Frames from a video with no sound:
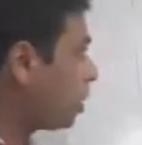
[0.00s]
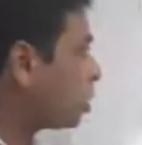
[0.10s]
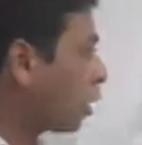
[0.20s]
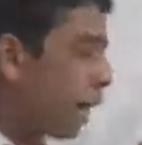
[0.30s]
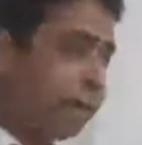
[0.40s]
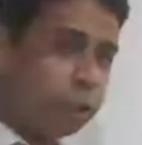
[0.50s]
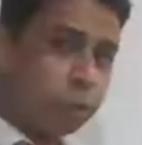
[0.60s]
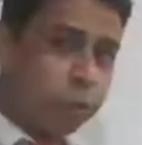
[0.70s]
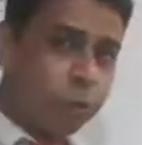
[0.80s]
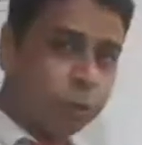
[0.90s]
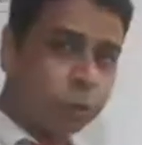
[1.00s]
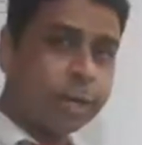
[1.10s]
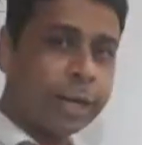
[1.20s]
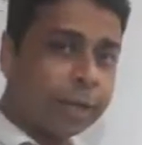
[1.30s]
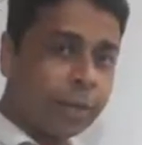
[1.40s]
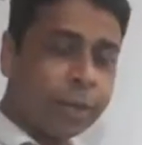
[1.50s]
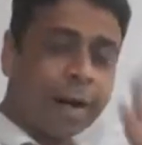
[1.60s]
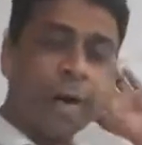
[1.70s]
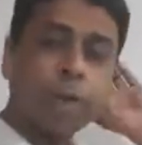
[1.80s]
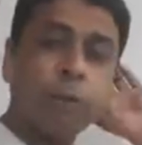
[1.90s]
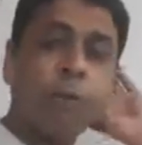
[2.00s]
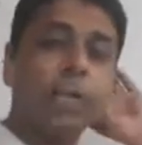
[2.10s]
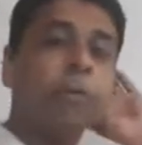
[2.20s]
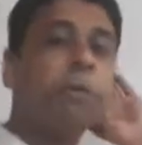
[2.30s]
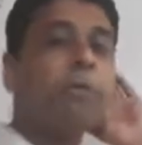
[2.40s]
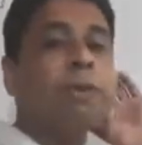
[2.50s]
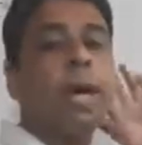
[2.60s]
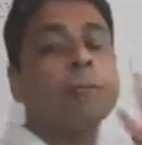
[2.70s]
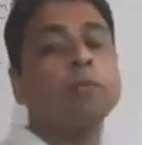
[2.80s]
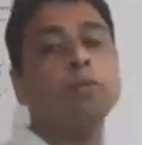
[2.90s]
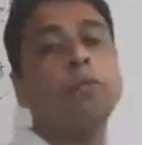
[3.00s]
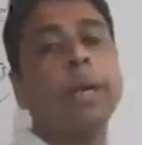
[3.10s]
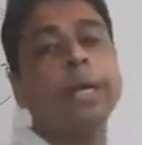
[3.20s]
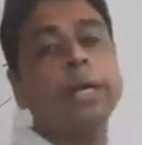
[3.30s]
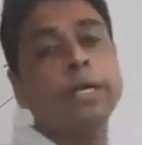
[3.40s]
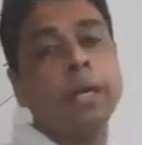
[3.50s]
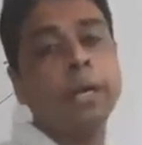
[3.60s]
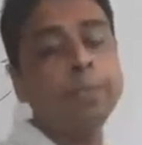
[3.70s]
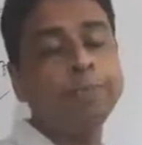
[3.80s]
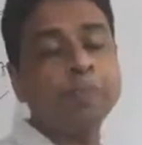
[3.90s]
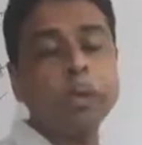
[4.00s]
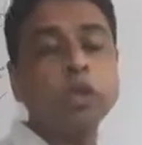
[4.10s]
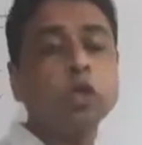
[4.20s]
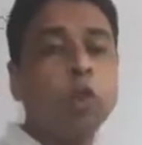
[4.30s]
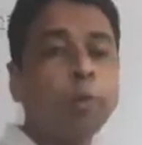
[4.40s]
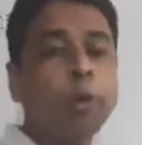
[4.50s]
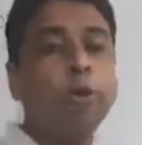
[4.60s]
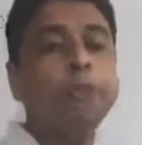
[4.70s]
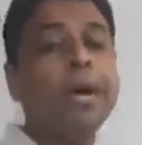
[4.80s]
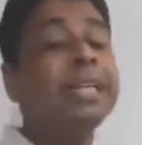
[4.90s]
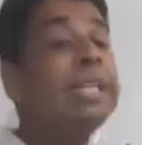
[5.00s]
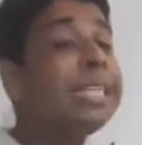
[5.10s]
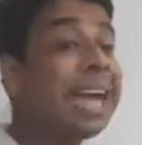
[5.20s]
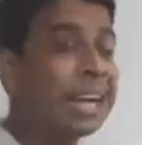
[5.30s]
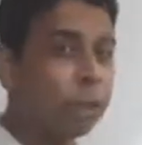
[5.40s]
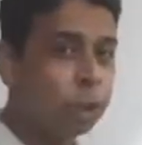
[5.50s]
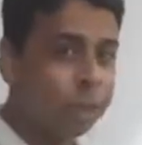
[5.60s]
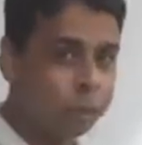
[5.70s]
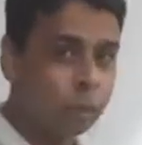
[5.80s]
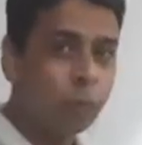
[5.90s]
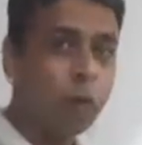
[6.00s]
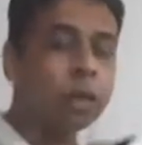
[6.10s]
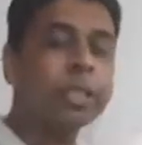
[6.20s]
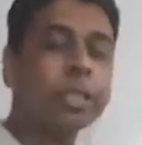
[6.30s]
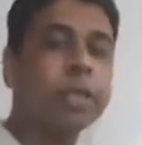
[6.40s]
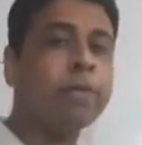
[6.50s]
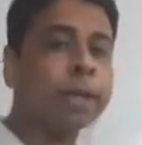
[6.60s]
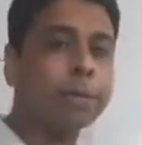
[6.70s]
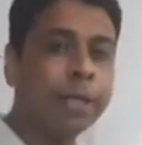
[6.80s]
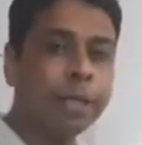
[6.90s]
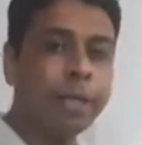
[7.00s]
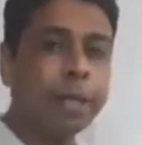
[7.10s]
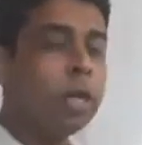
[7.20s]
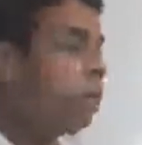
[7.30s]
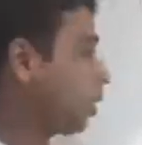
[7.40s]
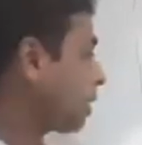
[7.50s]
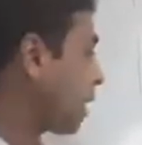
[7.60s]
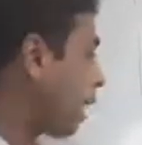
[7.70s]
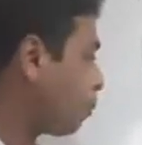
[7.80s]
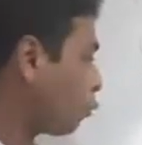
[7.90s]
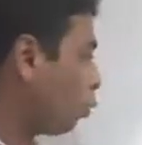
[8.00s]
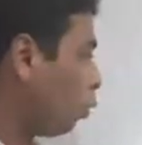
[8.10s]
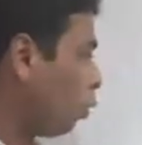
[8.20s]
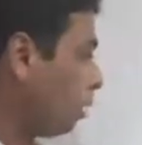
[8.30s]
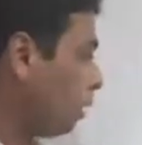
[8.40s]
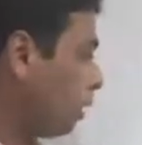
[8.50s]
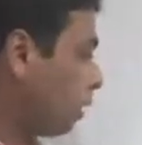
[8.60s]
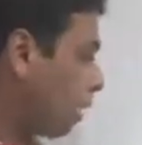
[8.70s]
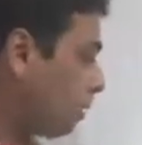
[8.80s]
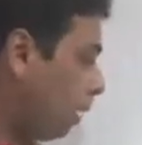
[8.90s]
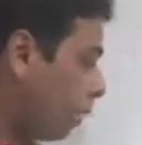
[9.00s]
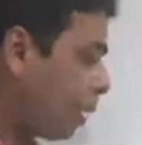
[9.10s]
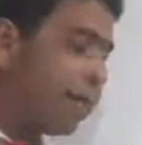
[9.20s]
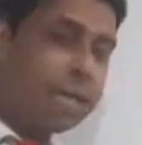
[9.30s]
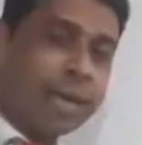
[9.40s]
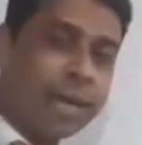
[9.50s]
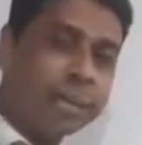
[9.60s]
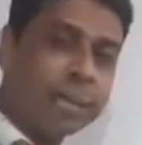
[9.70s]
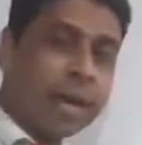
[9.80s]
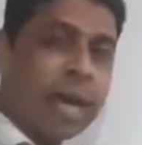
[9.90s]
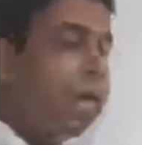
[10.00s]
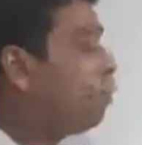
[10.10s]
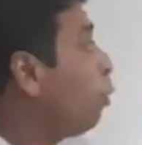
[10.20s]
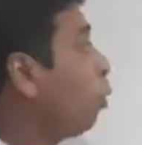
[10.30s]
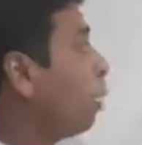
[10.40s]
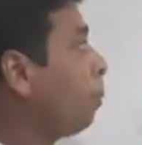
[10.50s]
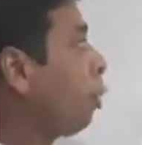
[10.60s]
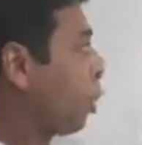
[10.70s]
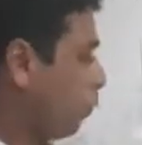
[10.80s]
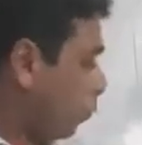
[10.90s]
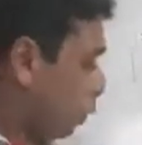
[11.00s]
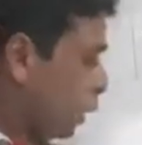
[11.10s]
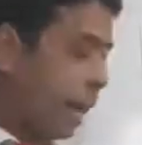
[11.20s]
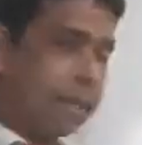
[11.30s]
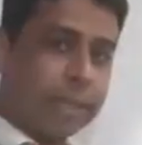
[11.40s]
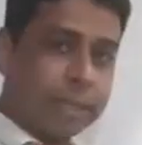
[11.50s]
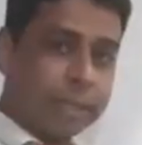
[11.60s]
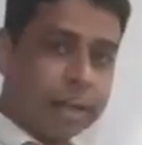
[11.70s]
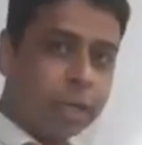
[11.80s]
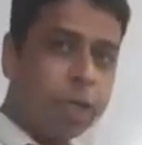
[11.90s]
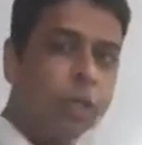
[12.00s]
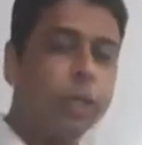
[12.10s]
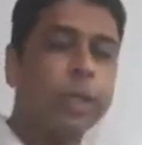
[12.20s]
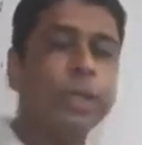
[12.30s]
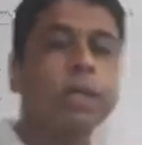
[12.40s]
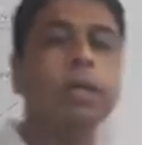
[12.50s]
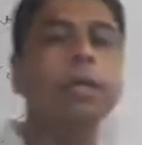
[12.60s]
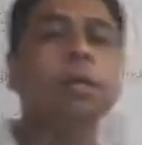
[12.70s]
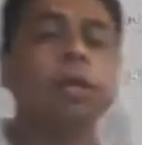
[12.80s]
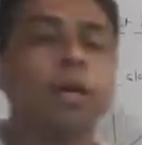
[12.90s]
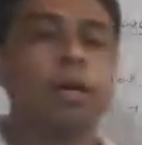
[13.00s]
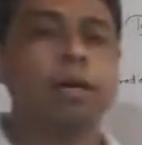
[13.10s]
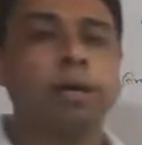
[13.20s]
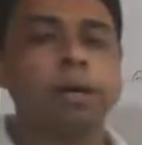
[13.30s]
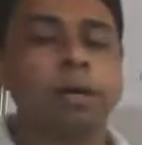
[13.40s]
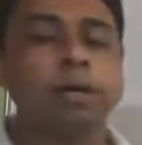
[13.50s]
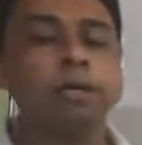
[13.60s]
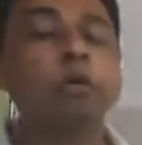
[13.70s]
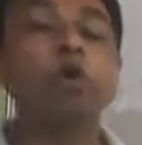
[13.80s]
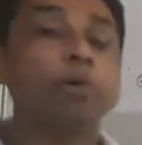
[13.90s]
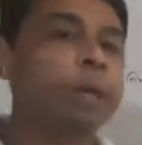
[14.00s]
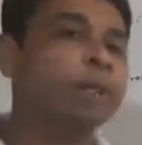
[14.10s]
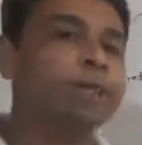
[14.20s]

tried to tell you that whenever we have to find the slope of any tangent, what is requirement? You just have to go on dy by dx and put a point of contact. In that you will get the slope of